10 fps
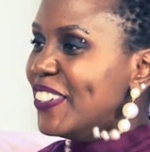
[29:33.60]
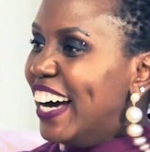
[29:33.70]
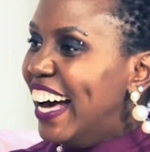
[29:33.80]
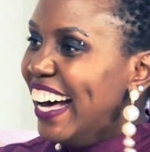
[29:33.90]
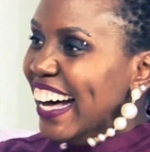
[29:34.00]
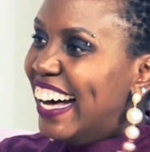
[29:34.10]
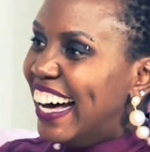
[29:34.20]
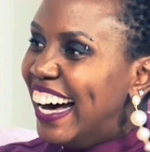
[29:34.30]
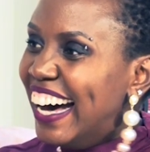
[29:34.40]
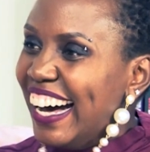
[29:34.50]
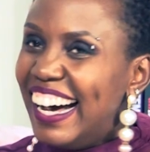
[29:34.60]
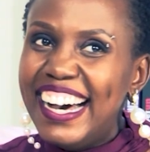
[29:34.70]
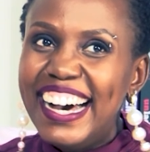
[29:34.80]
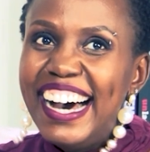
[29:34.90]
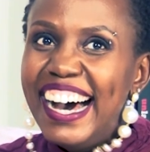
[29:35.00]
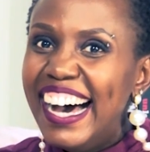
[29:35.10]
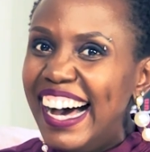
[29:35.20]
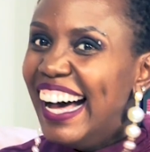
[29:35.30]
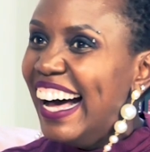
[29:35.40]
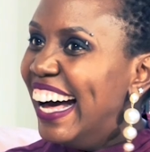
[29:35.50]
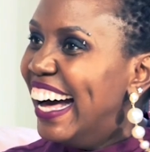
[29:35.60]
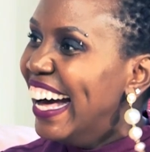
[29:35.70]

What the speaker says: Soon it happens. So travel